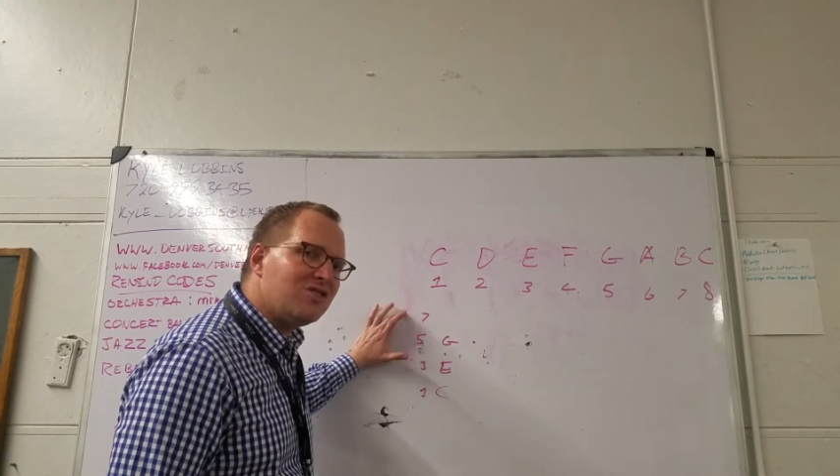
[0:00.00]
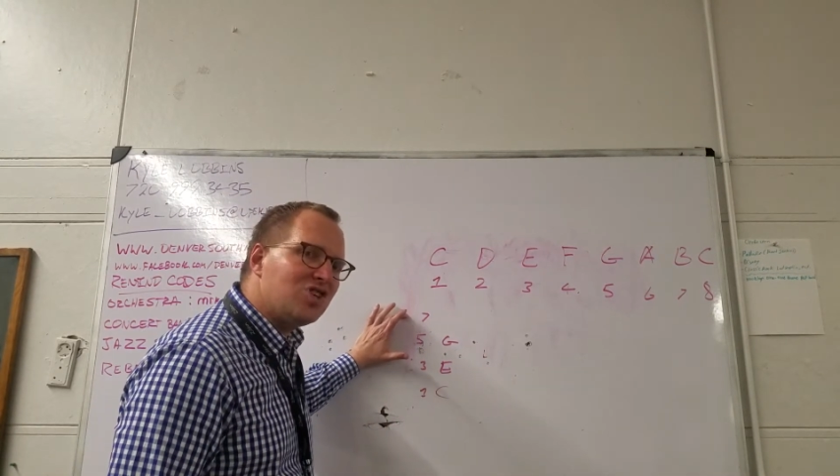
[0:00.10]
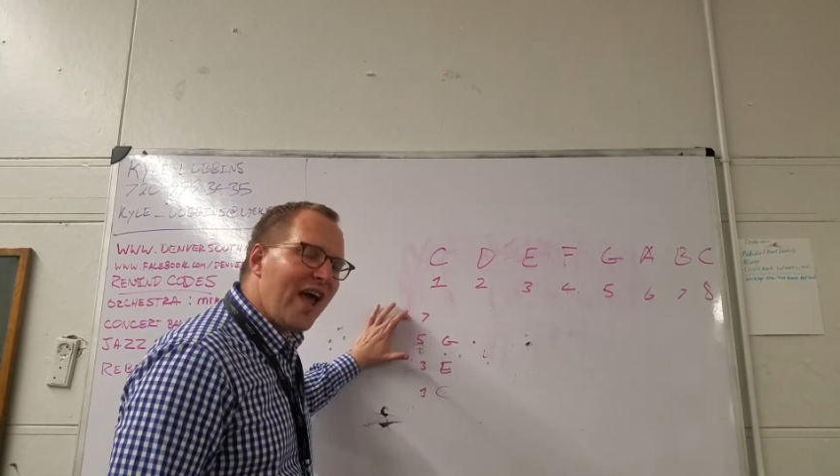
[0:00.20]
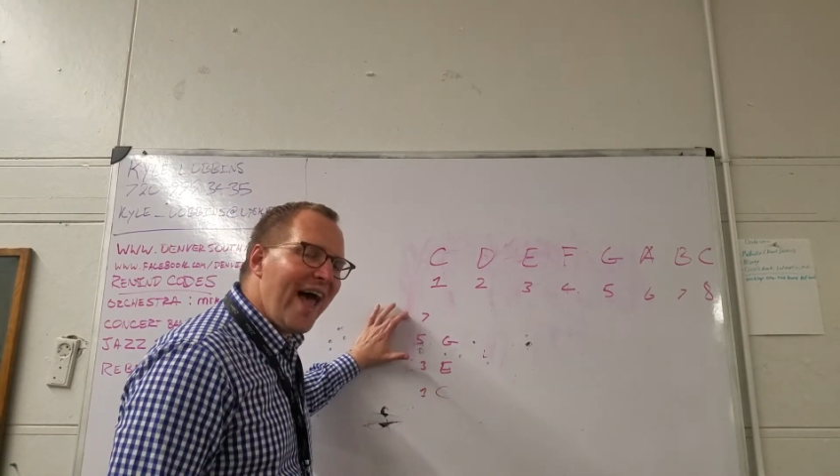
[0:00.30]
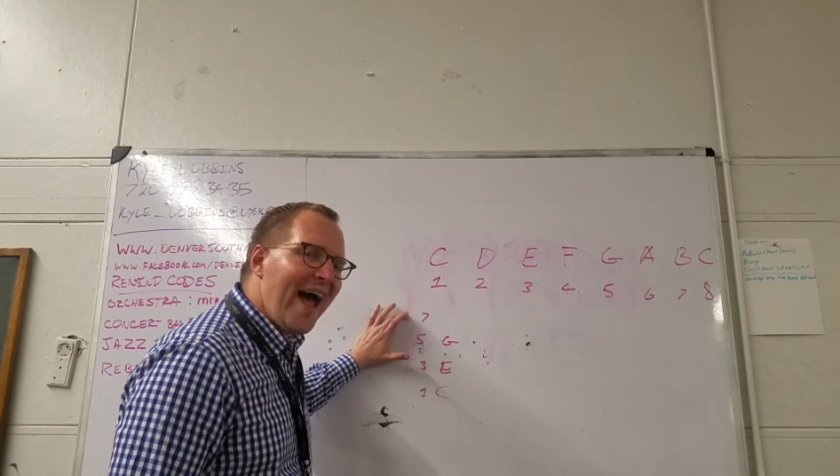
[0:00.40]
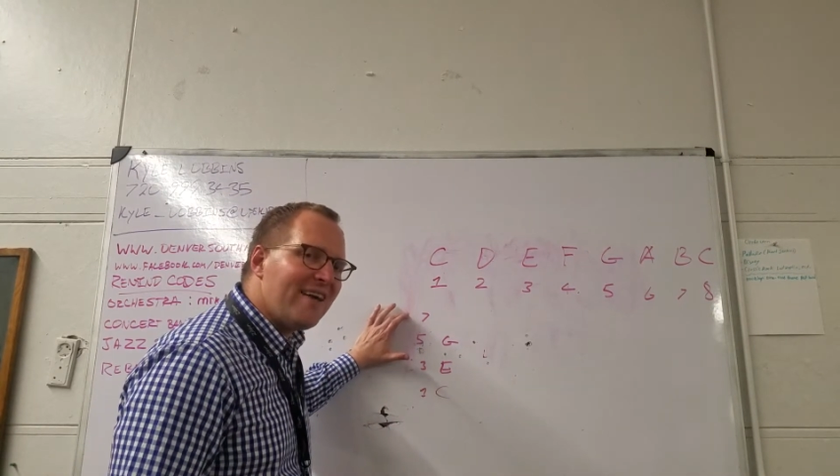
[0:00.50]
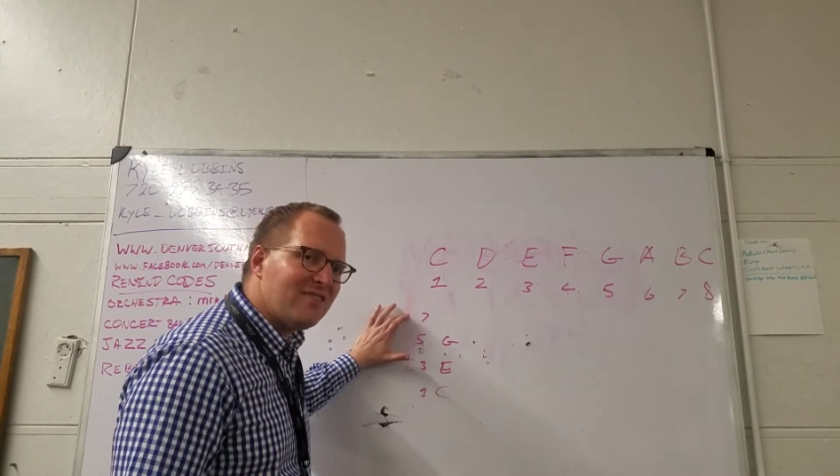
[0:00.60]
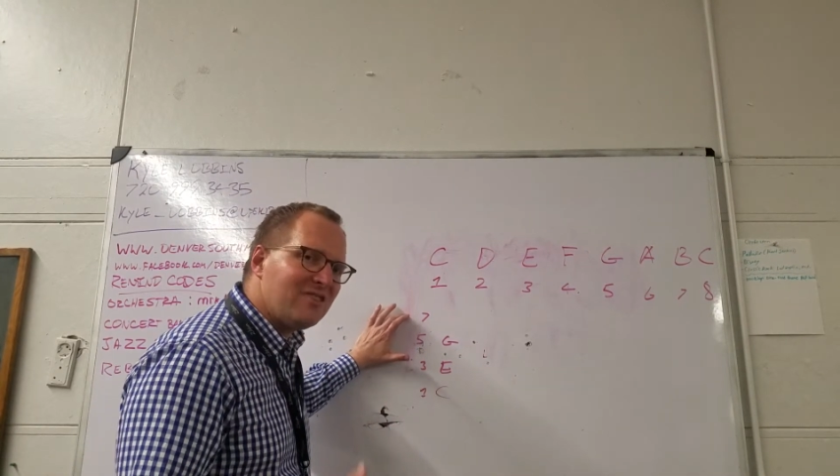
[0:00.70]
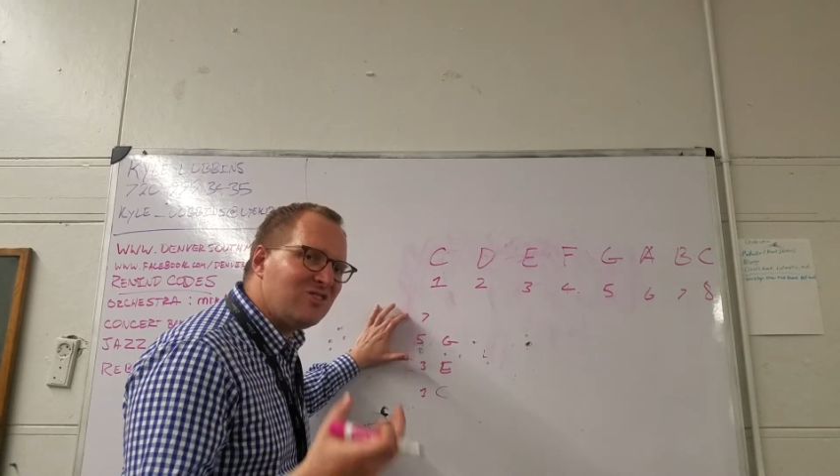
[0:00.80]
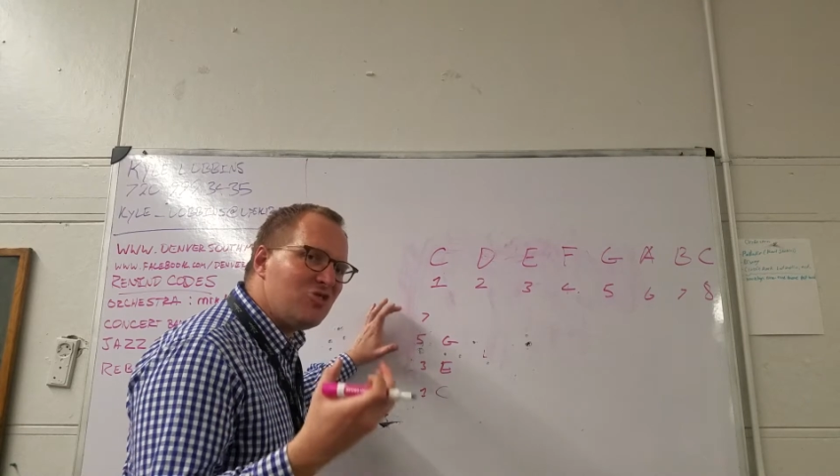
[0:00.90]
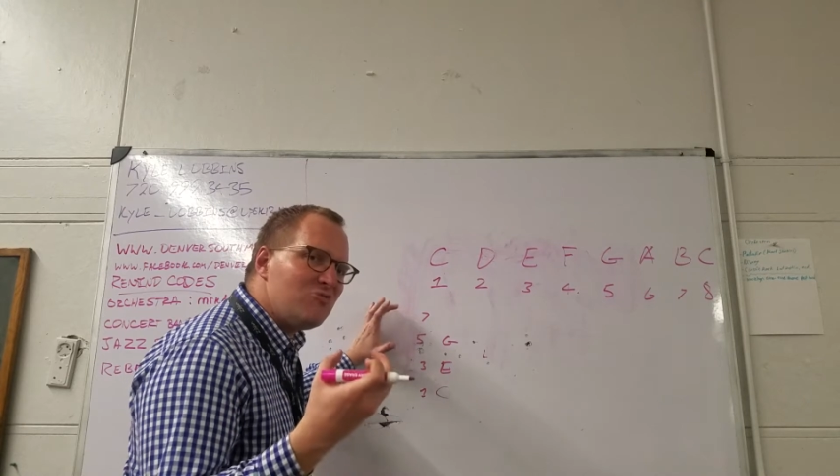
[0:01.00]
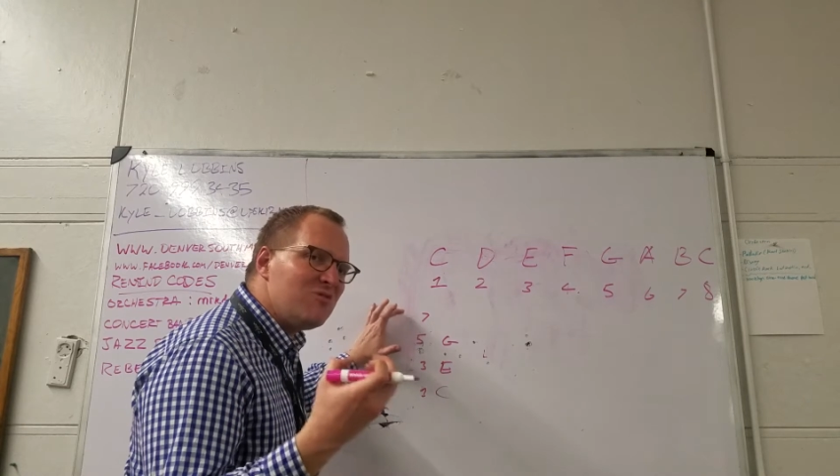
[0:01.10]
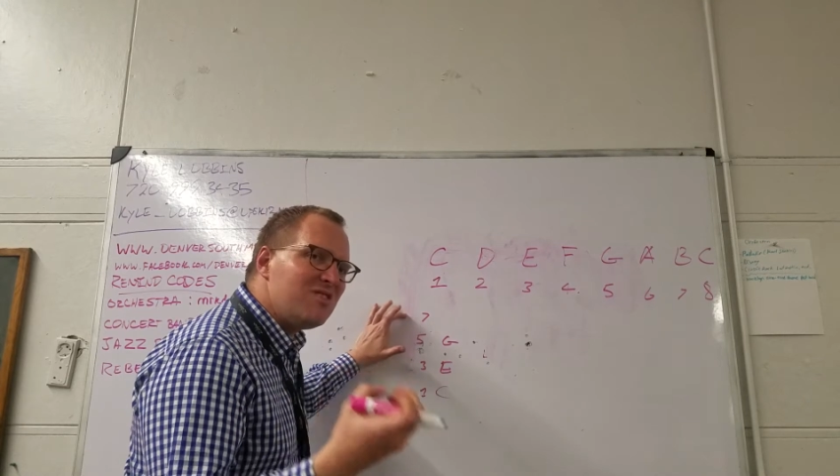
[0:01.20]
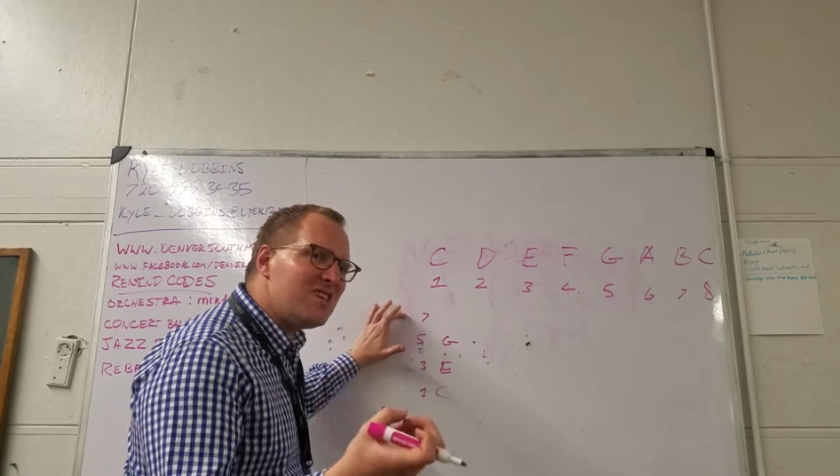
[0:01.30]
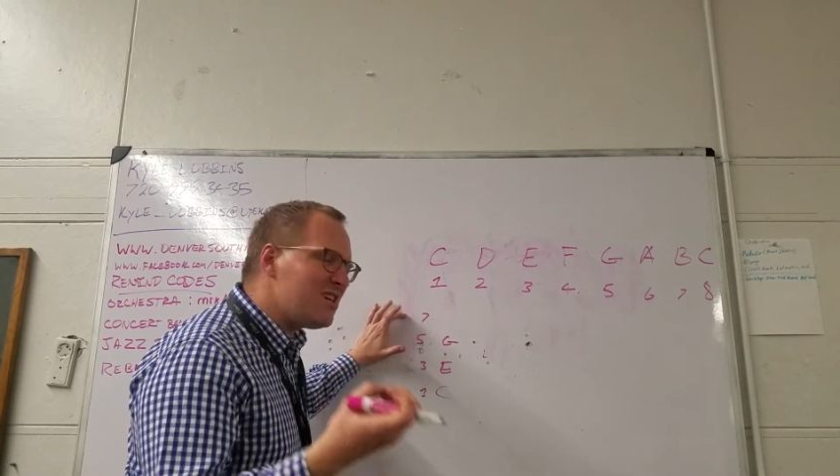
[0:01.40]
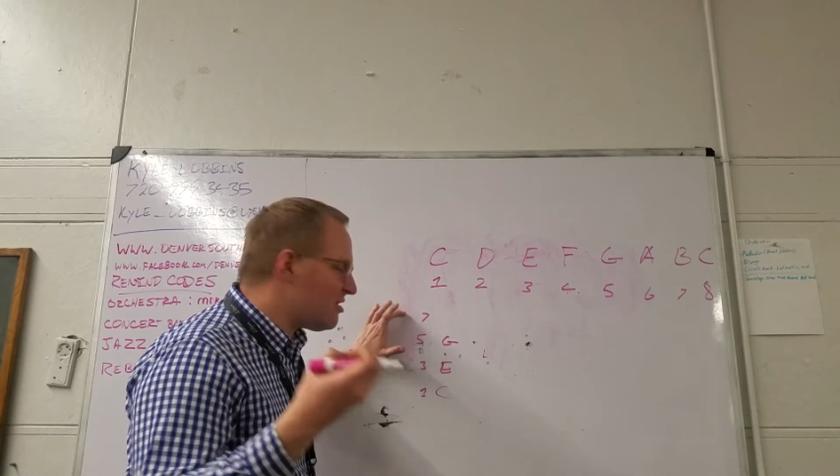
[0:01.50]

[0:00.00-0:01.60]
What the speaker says: jazz its unique